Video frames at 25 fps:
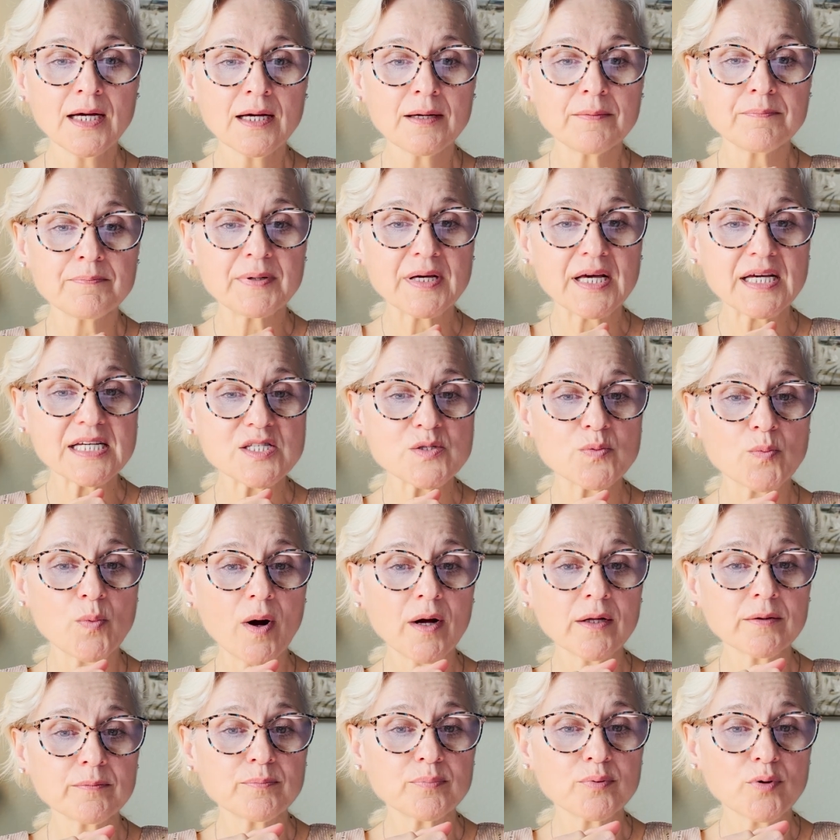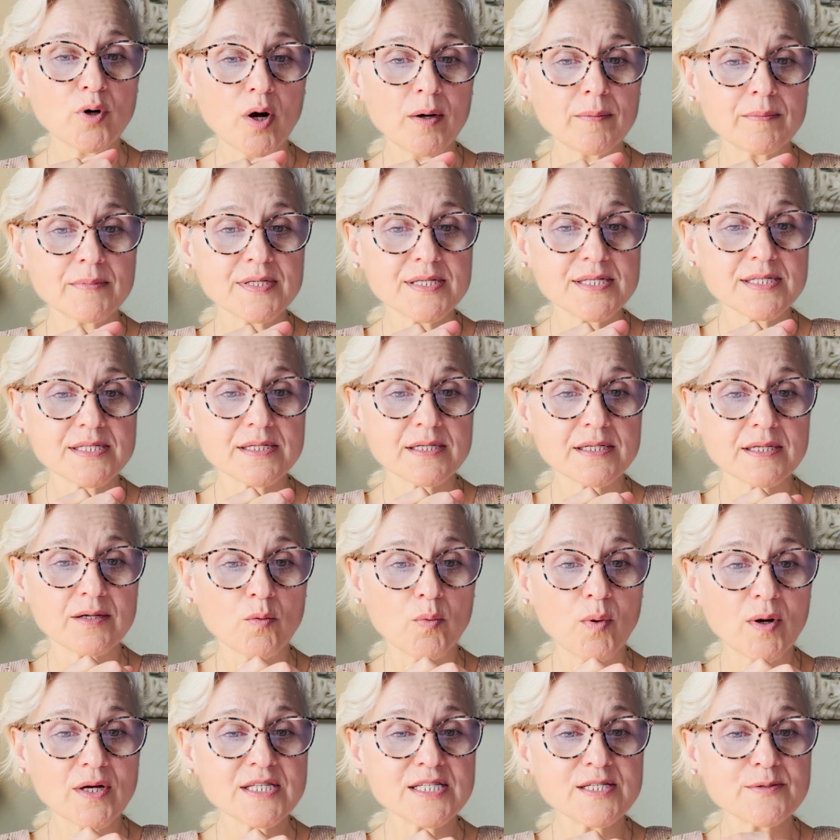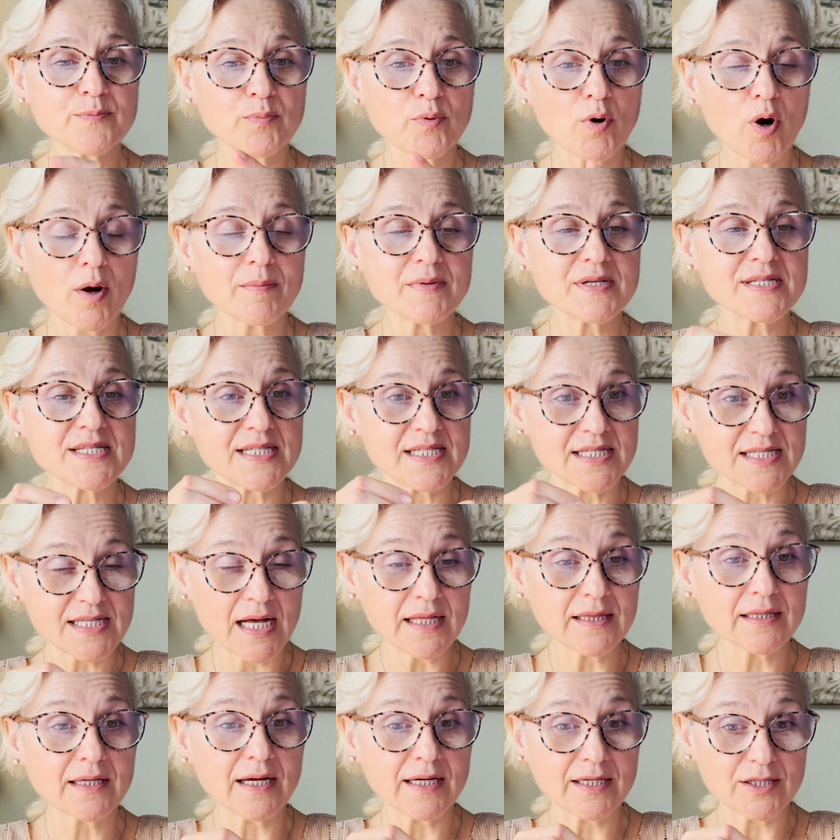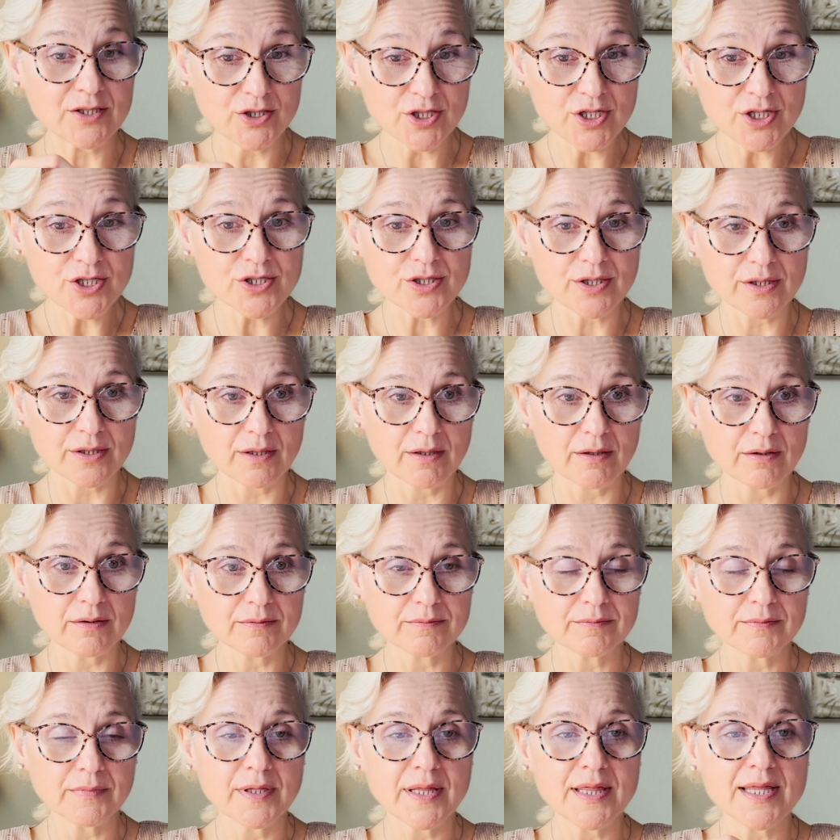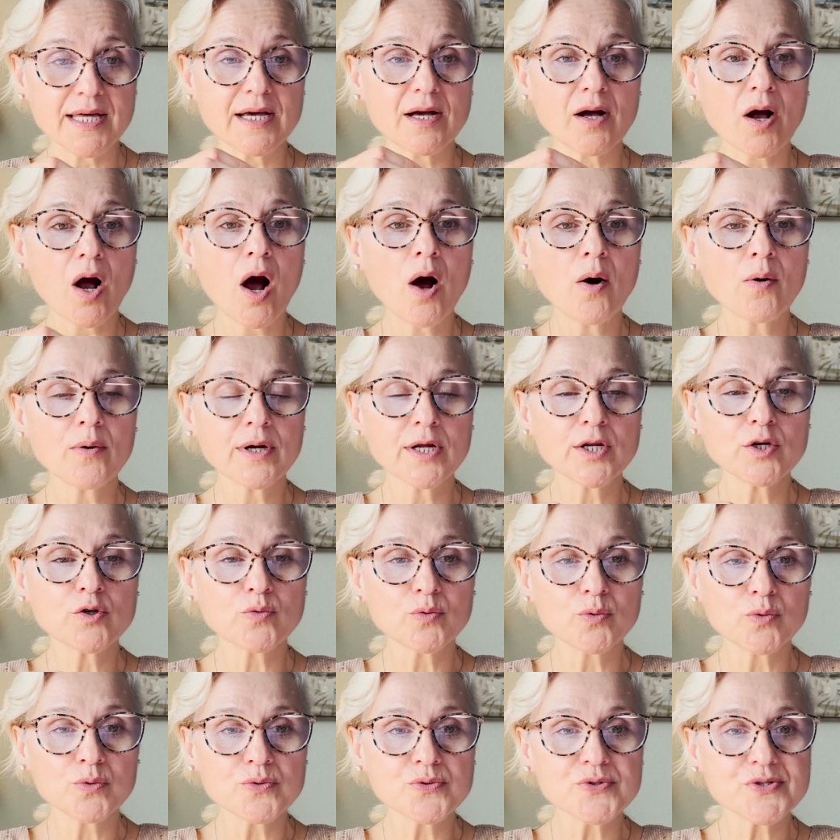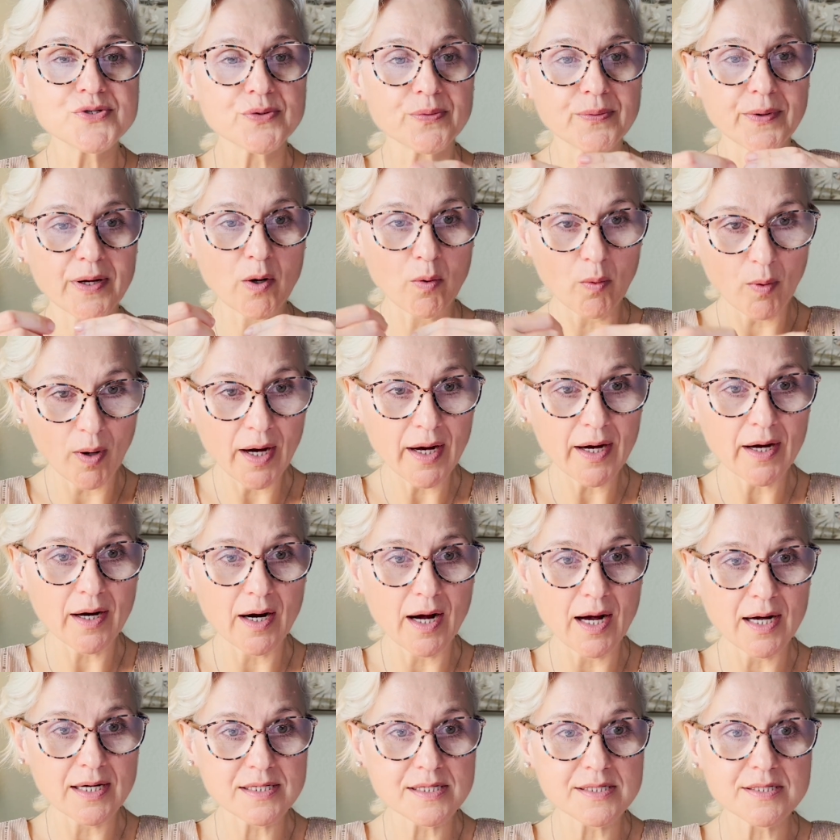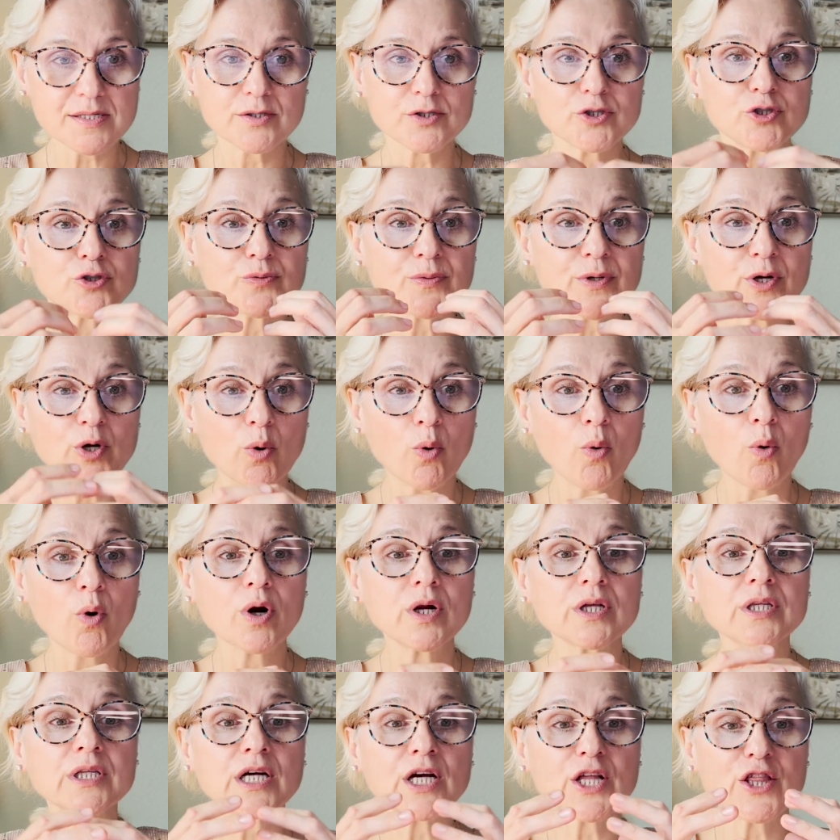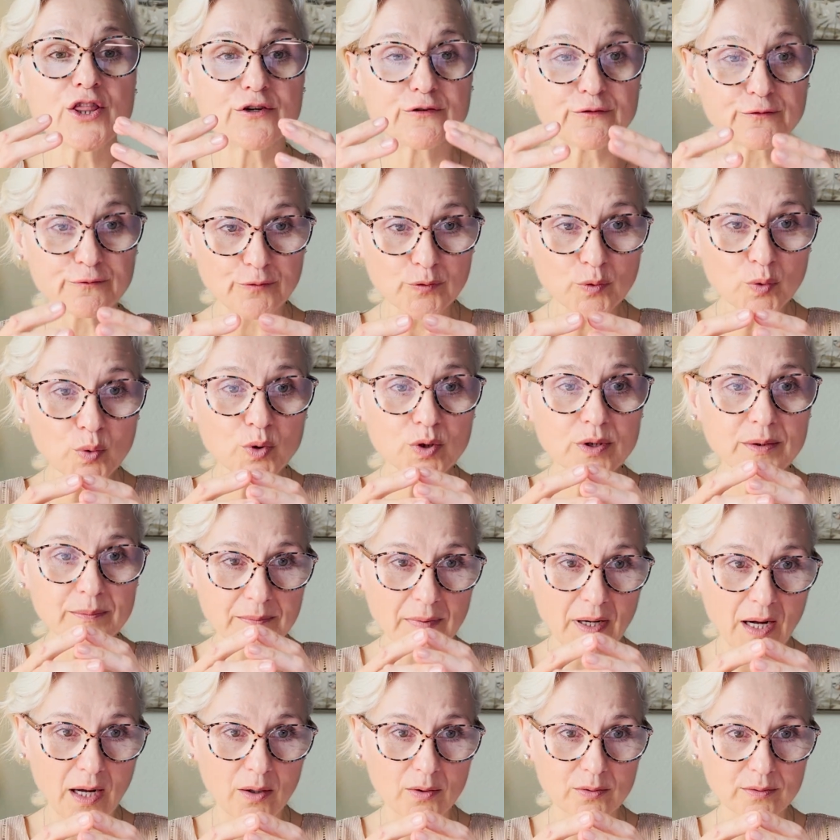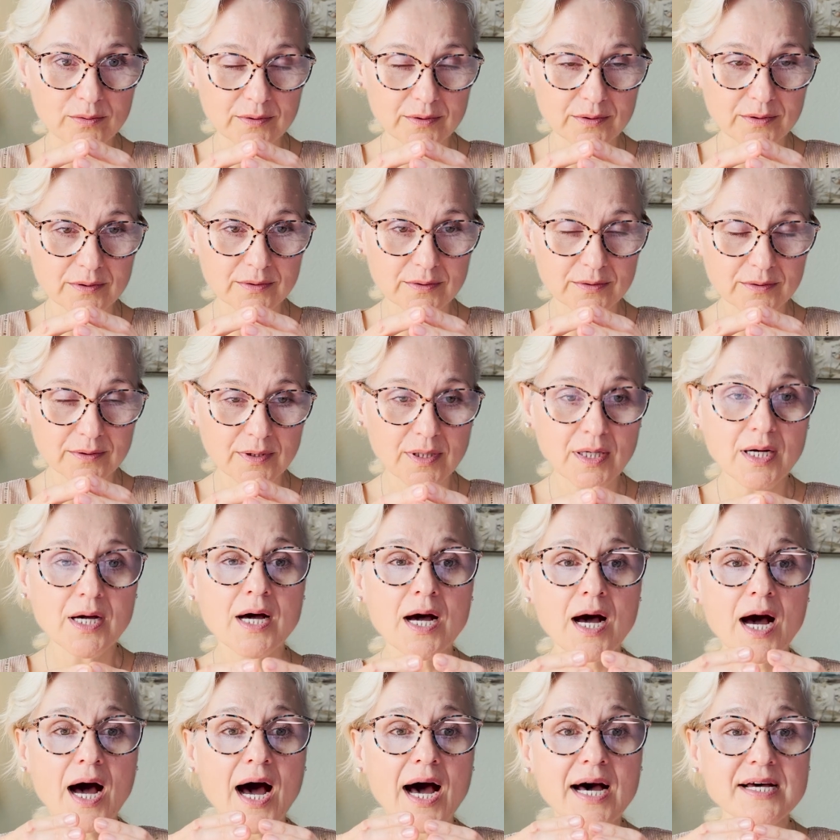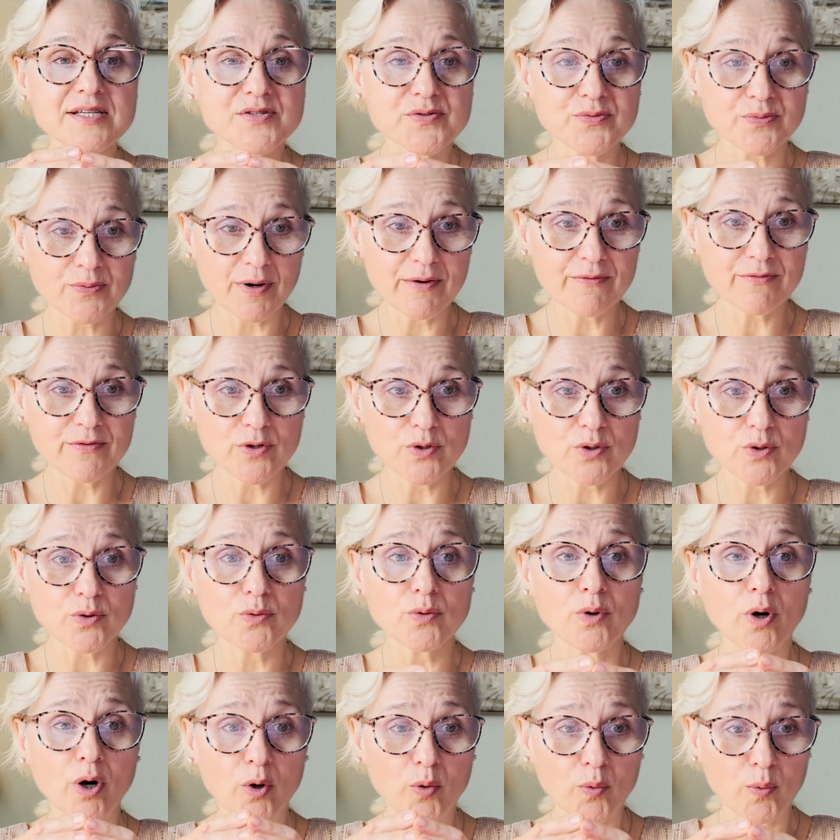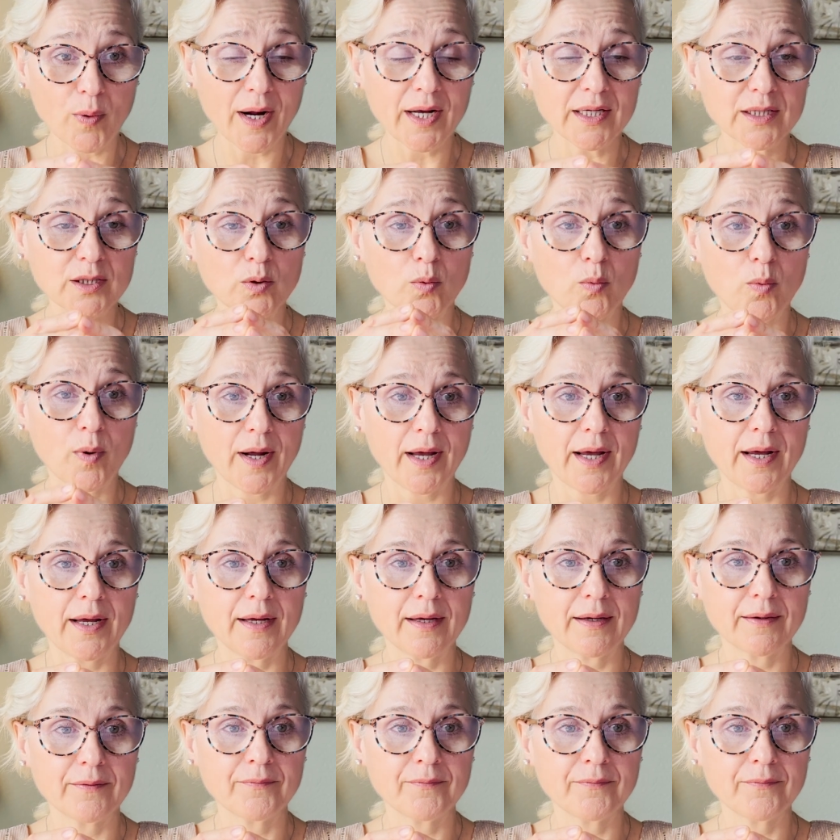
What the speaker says: Because once promise is unconditional, the accounting rules require us to record the full amount as revenue right away.